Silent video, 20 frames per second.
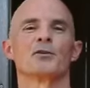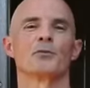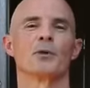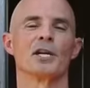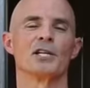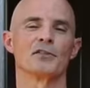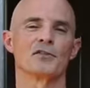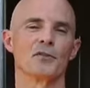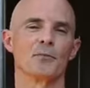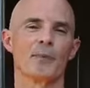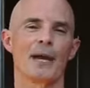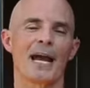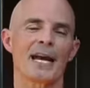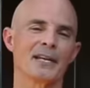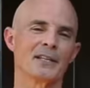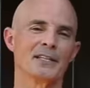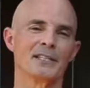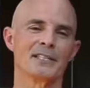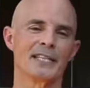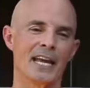runs from back
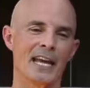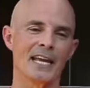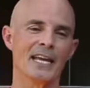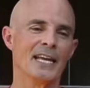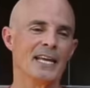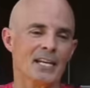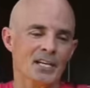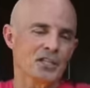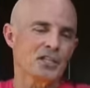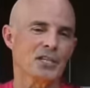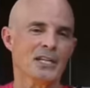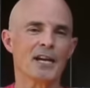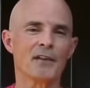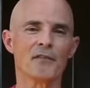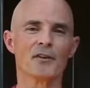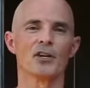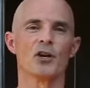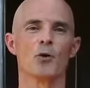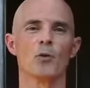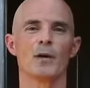in the day because you
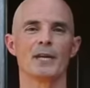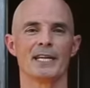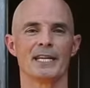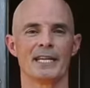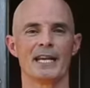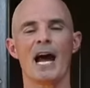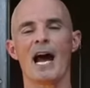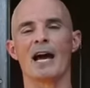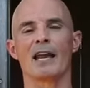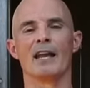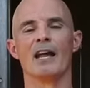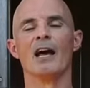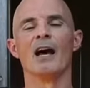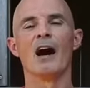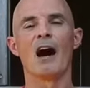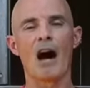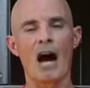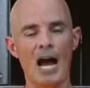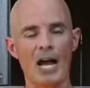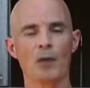never know what you got.
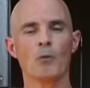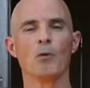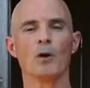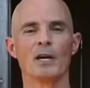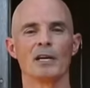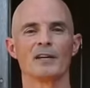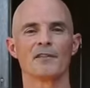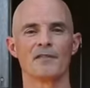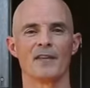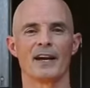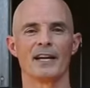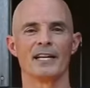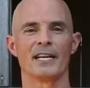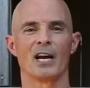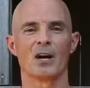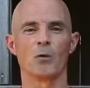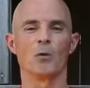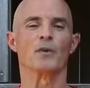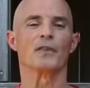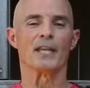I wanted to find
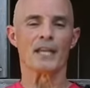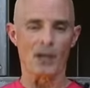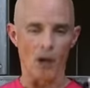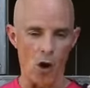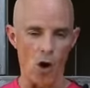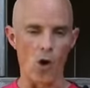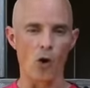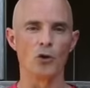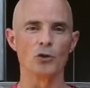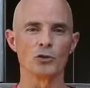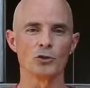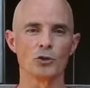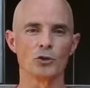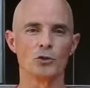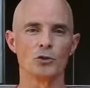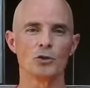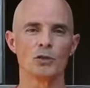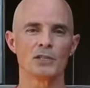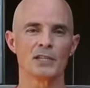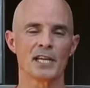out what they all
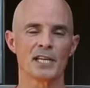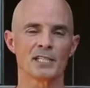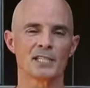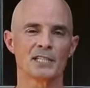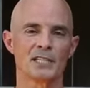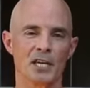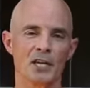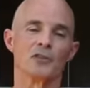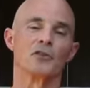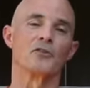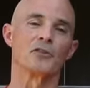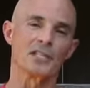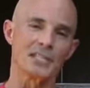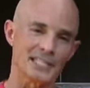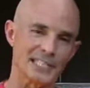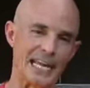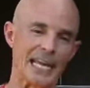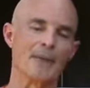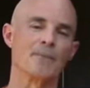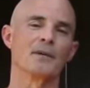do tested under the
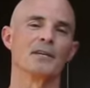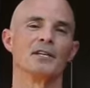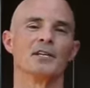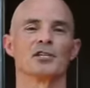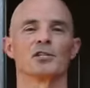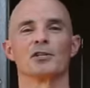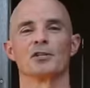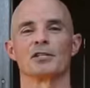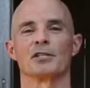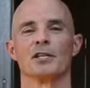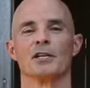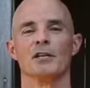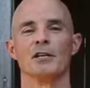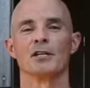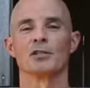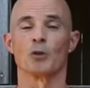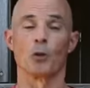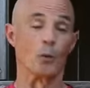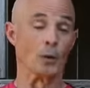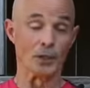same conditions.
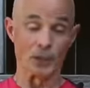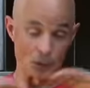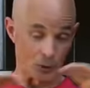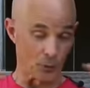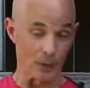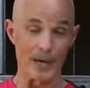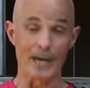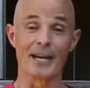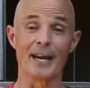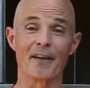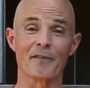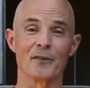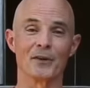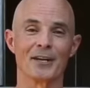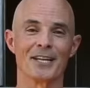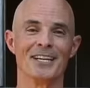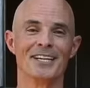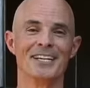So I went to great effort